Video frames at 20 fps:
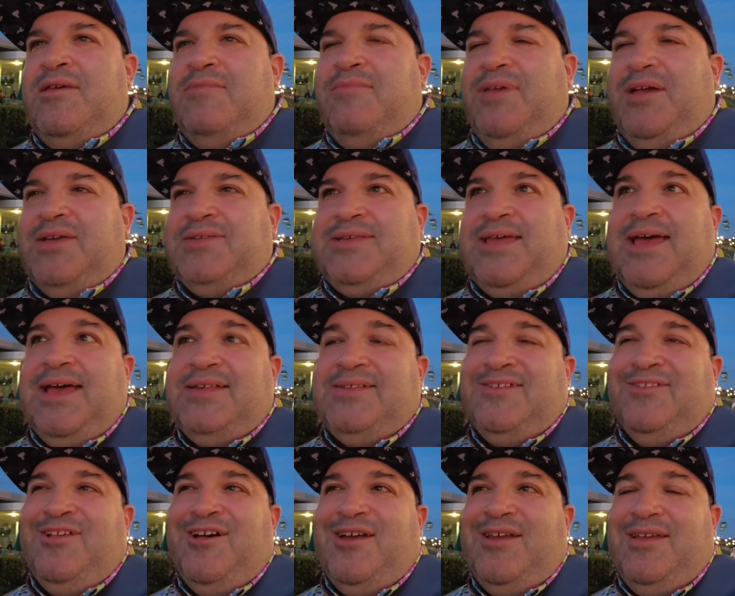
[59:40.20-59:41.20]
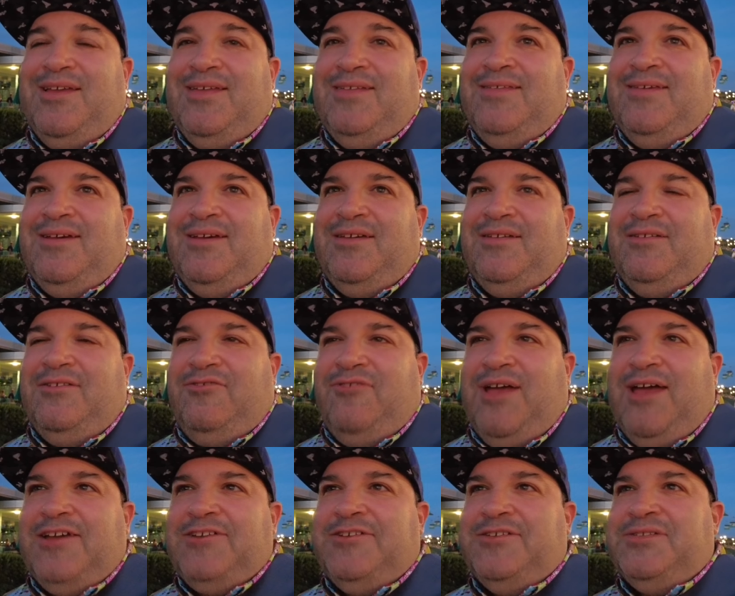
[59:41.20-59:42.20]
because it has a lot of e ticket
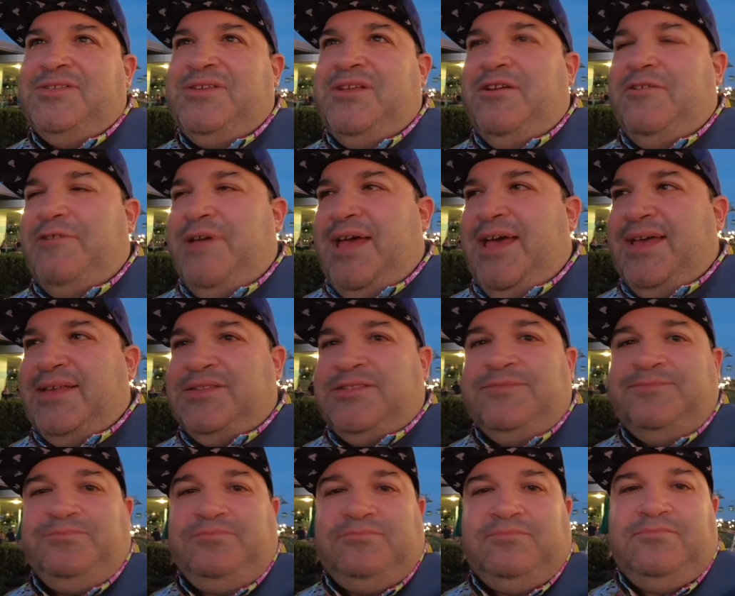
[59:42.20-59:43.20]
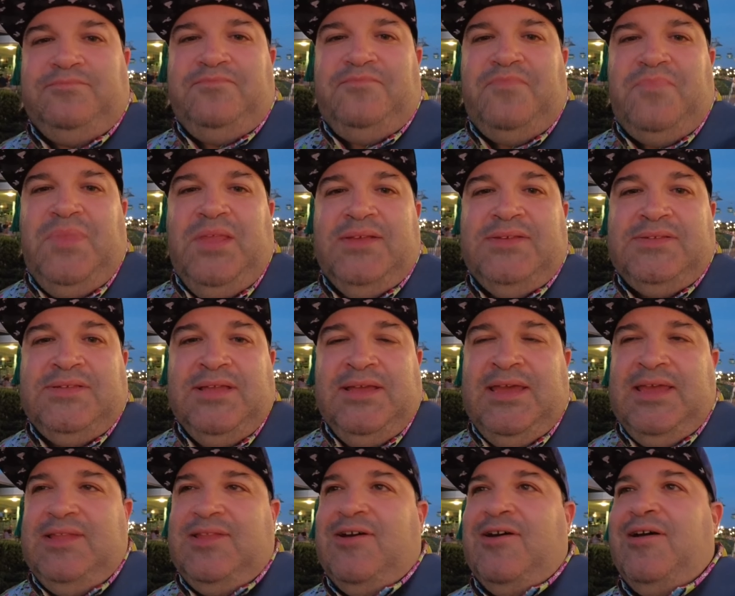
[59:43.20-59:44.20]
attractions. You know, it has
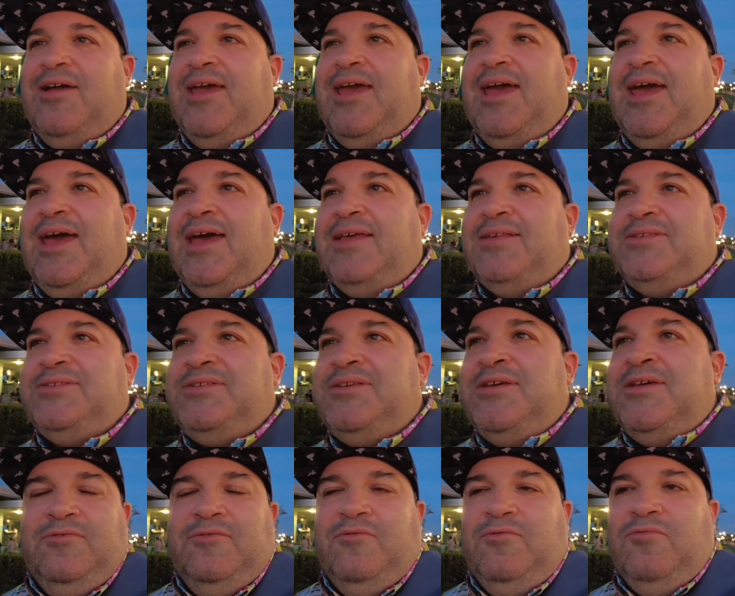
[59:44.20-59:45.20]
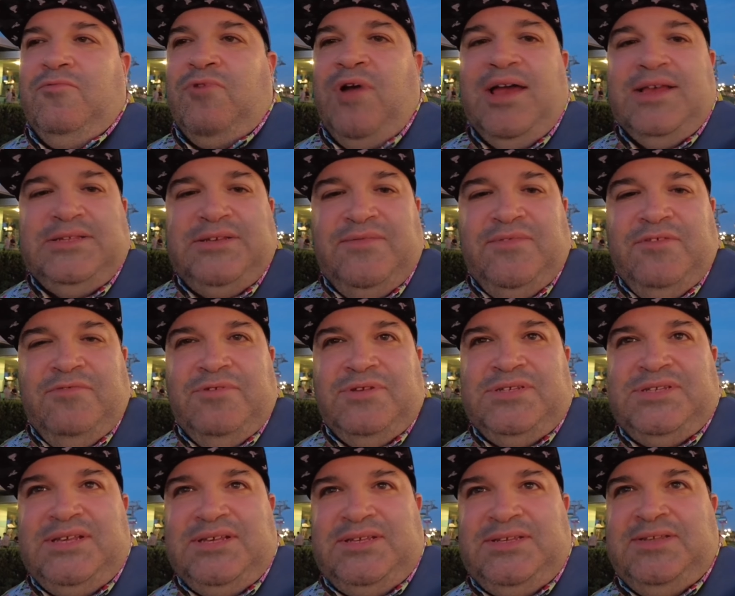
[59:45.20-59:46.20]
Slinky Dog, it has Rise of the
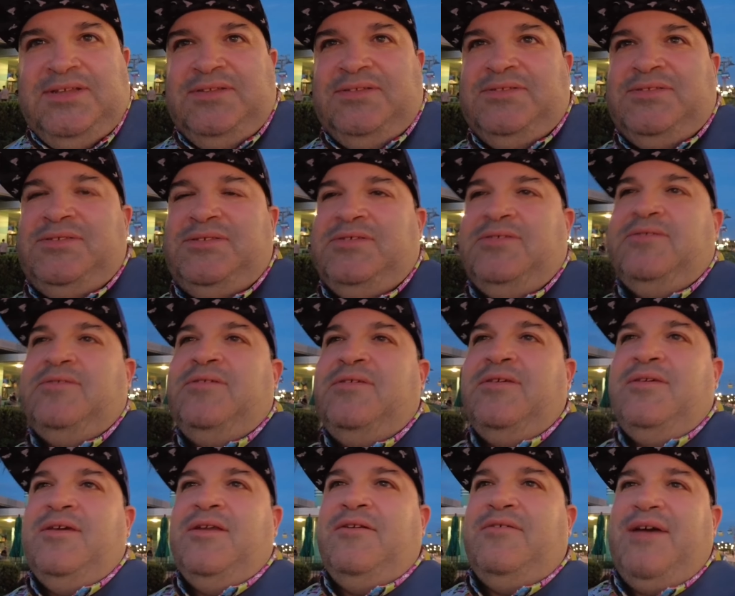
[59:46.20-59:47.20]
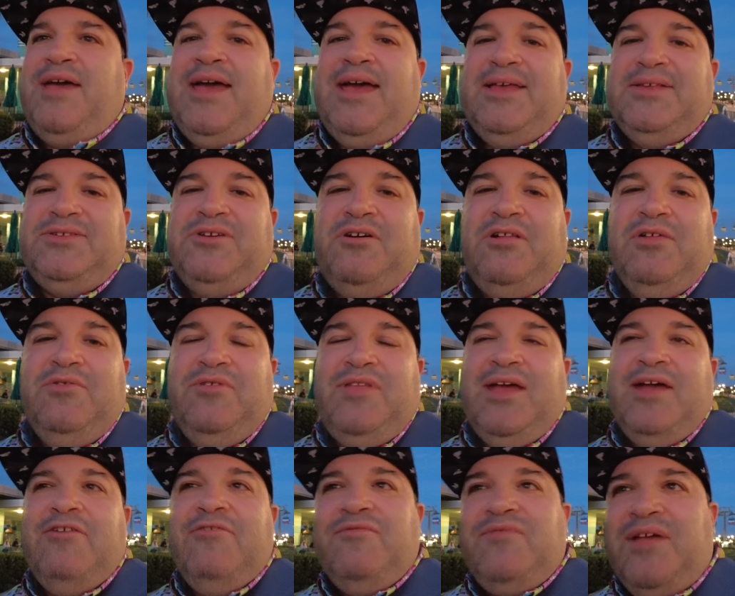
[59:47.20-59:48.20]
Resistance, you know, it has Hollywood
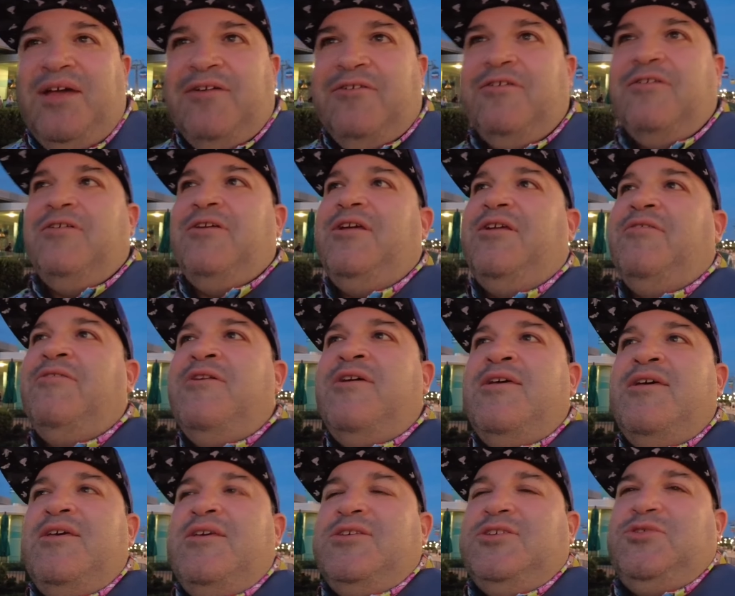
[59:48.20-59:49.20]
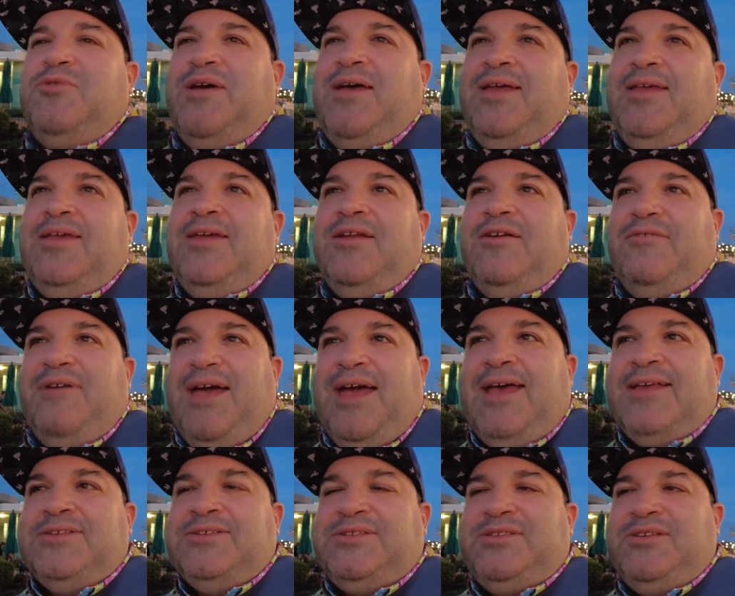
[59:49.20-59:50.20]
Tower of Terror, you know. So, you know, it
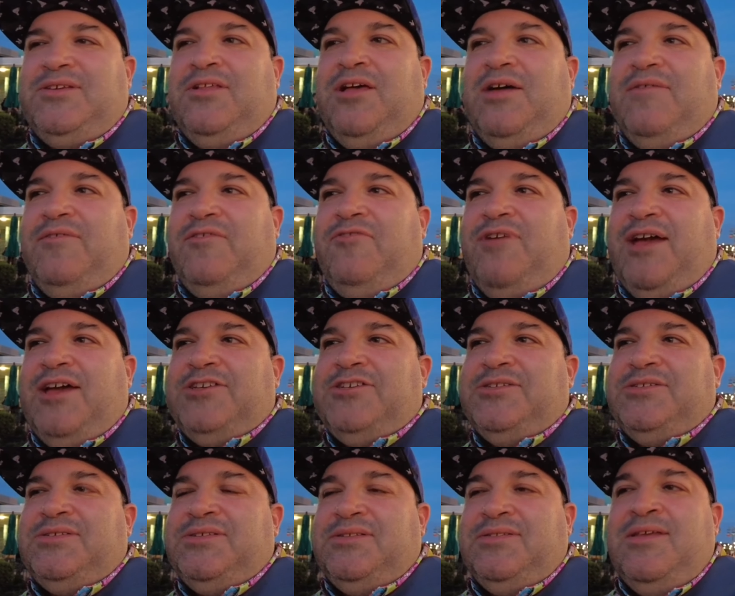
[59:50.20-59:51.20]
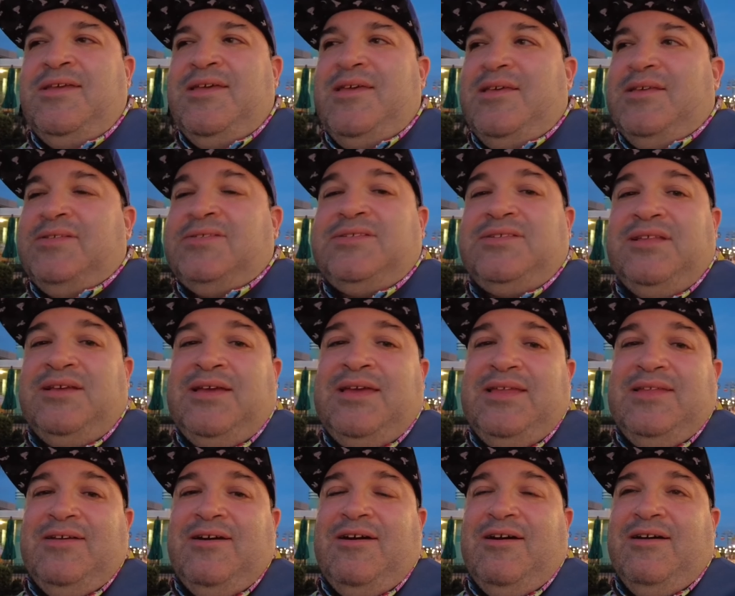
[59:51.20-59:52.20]
has a lot of attractions. And Slinky
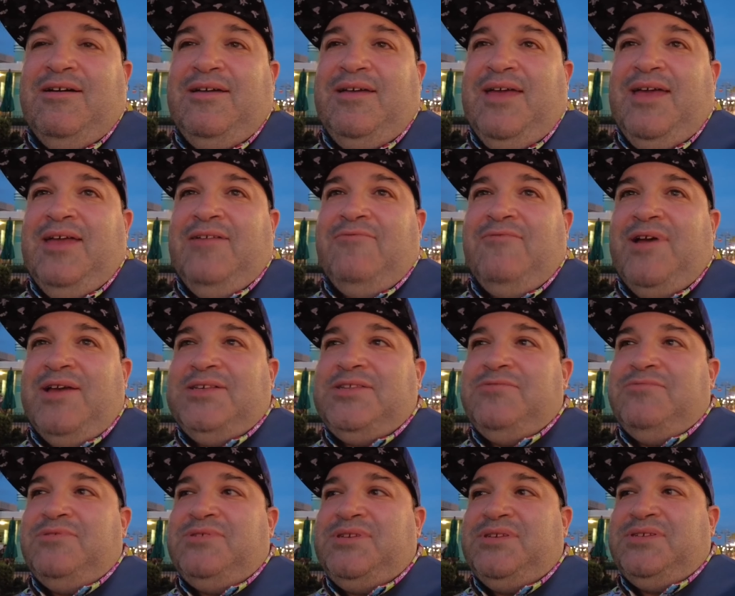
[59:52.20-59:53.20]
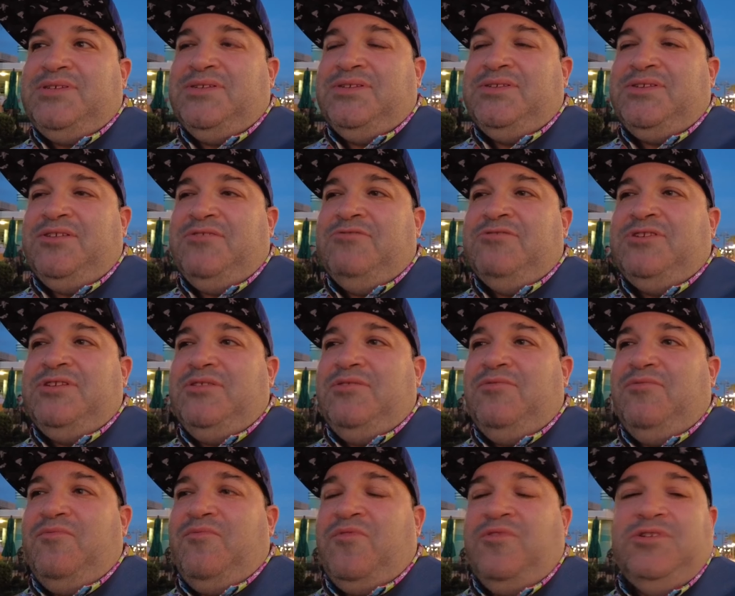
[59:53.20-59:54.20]
Dog and Rise of the Resistance are usually the
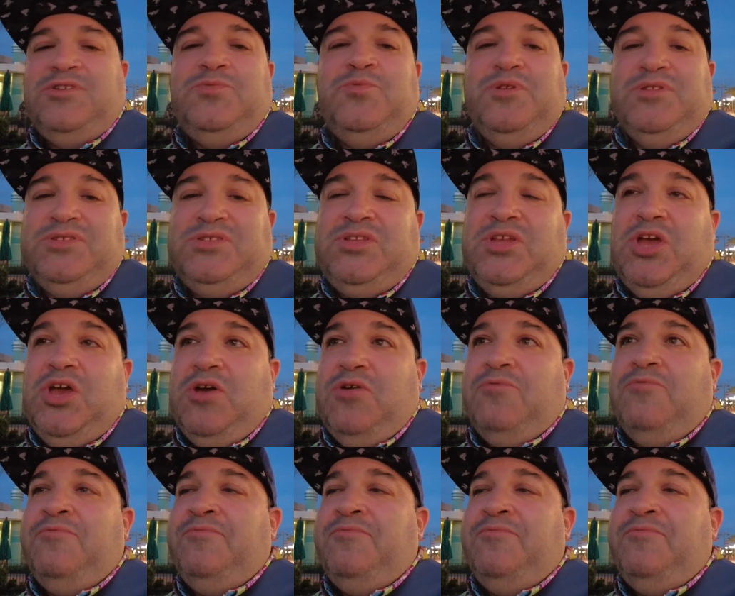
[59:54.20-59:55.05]
first ones to go,